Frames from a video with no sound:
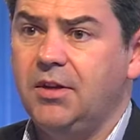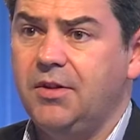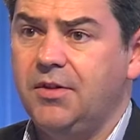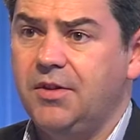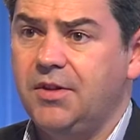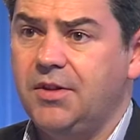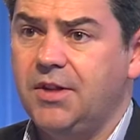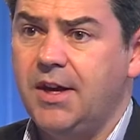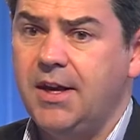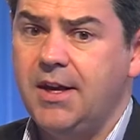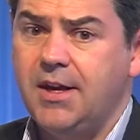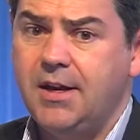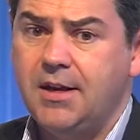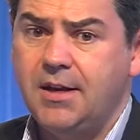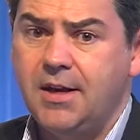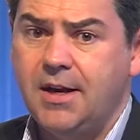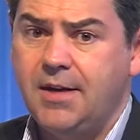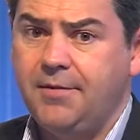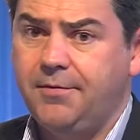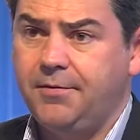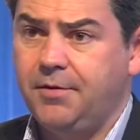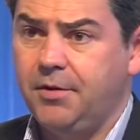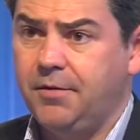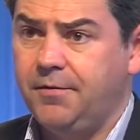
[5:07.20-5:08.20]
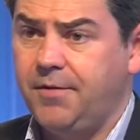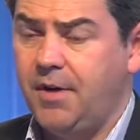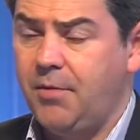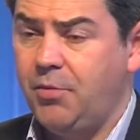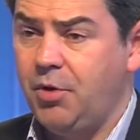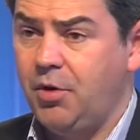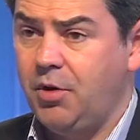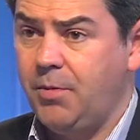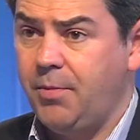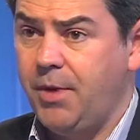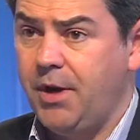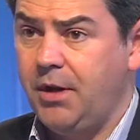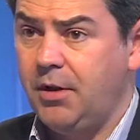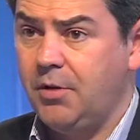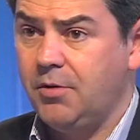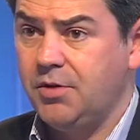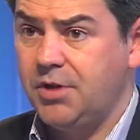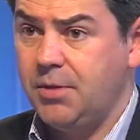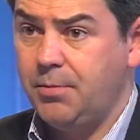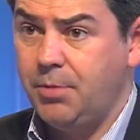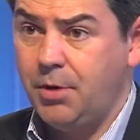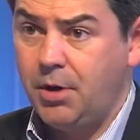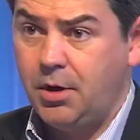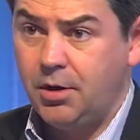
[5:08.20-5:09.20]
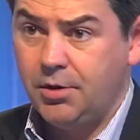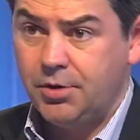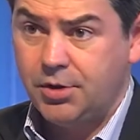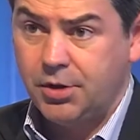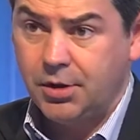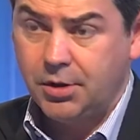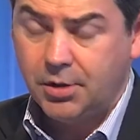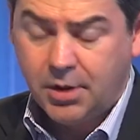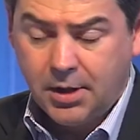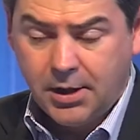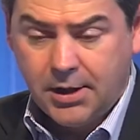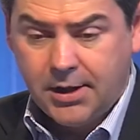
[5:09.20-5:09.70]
the day after Fabio Capello's departure